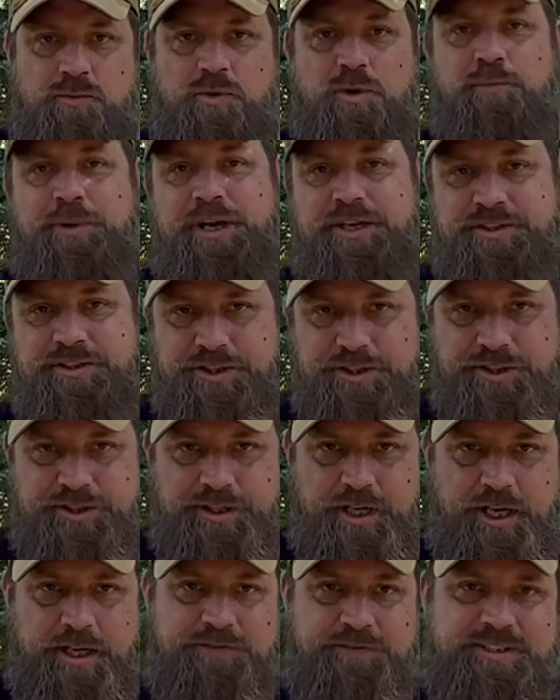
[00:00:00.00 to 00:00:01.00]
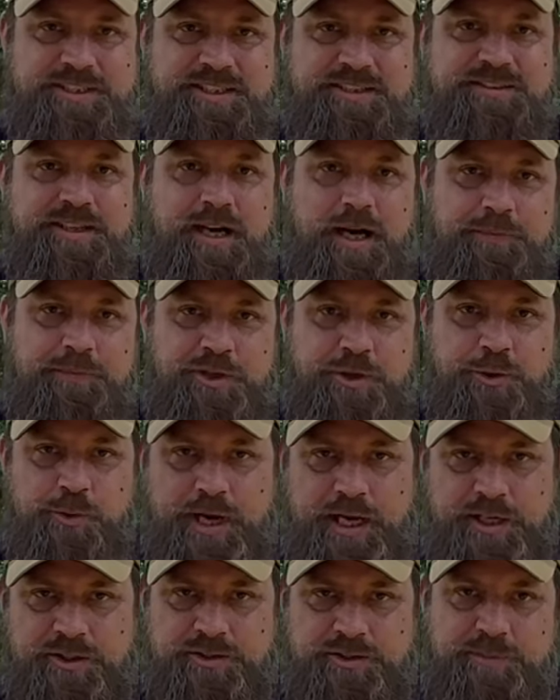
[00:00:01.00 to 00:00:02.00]
What makes a good knife is the time that you
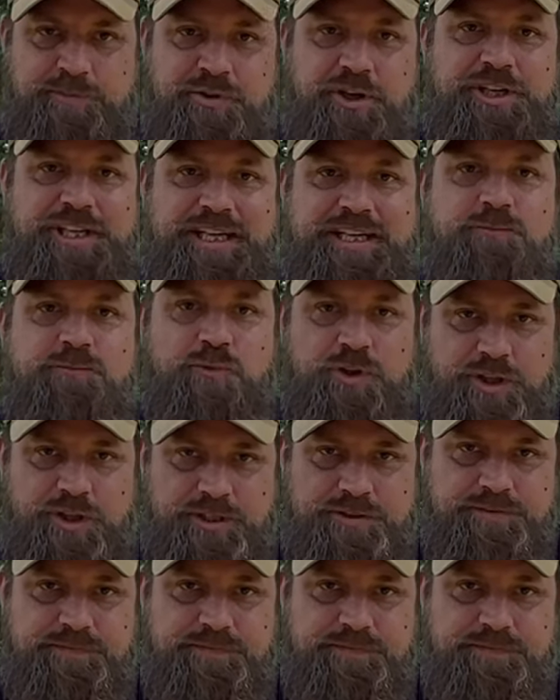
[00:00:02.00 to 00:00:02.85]
actually put in with it.